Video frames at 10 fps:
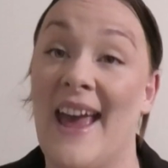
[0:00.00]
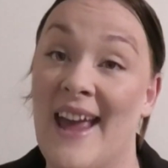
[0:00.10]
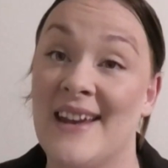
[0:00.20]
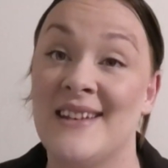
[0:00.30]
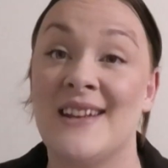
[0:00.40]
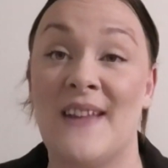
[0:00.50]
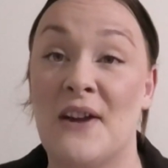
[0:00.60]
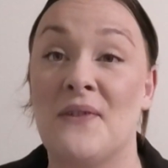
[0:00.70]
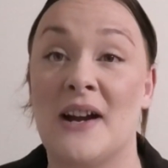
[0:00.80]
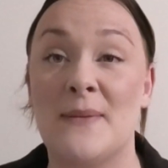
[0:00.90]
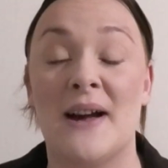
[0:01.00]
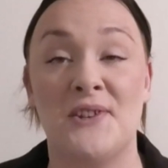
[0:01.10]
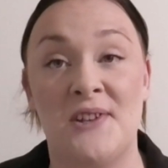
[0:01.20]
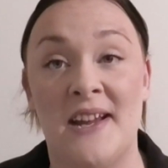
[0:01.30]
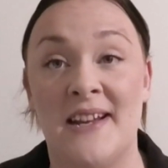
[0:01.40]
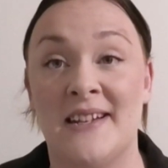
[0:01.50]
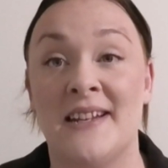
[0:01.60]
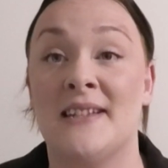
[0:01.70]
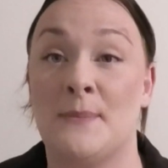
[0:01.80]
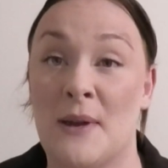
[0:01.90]
And they are very much needed,
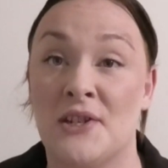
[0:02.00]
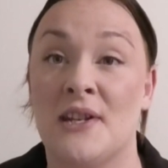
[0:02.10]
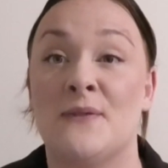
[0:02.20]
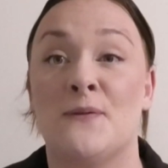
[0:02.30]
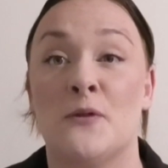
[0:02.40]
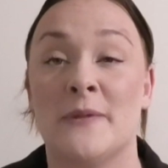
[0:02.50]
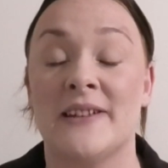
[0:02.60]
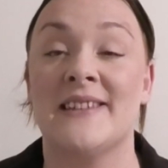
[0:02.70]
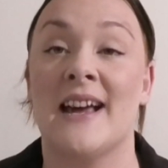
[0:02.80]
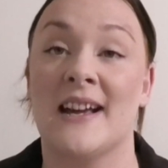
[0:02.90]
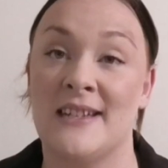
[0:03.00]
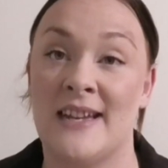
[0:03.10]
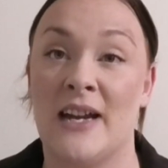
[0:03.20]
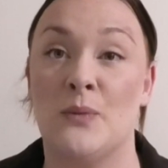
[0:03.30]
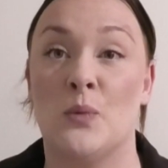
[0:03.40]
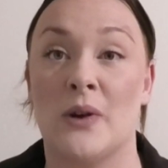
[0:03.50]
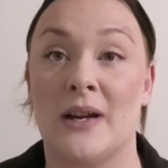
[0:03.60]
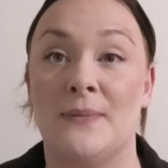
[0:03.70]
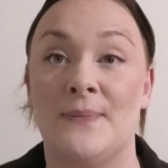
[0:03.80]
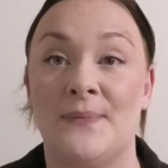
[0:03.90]
especially in formulas that contain
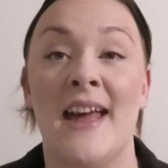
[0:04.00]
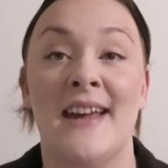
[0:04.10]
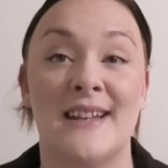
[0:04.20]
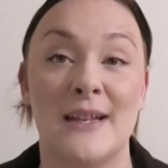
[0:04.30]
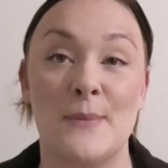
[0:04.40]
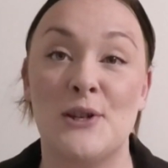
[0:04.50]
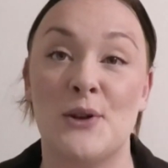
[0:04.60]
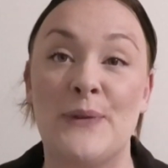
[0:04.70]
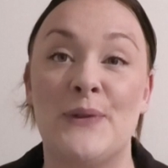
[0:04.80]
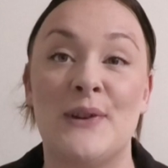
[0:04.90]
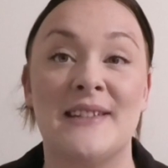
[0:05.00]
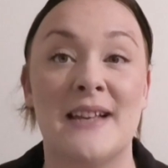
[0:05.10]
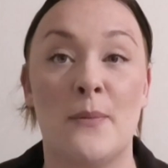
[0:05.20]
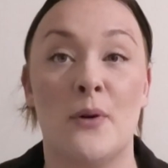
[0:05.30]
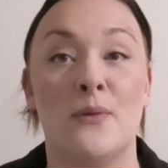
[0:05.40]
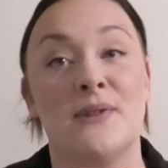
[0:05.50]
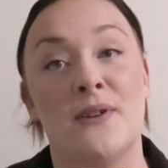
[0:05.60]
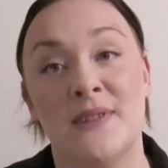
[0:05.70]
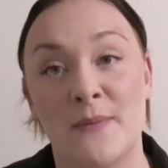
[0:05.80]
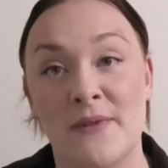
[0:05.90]
water. Now let me show a few examples
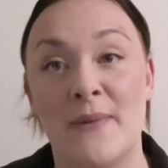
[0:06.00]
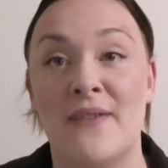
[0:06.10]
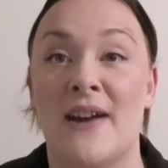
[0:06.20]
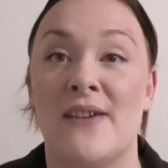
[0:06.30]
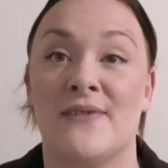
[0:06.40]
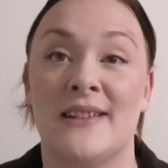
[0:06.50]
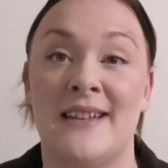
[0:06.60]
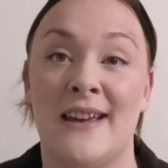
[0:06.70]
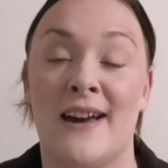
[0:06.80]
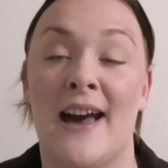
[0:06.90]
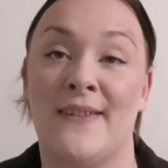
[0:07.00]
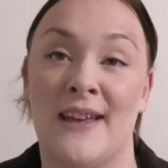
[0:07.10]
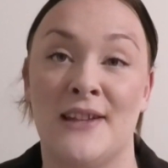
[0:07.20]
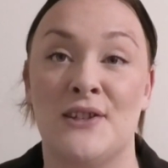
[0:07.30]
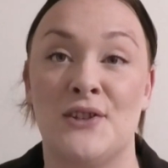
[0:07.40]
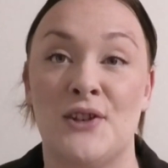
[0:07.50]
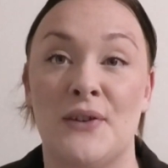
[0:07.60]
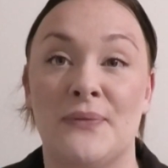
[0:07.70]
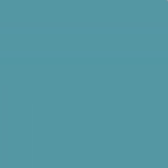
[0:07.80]
of some of my favorites here at the Institute.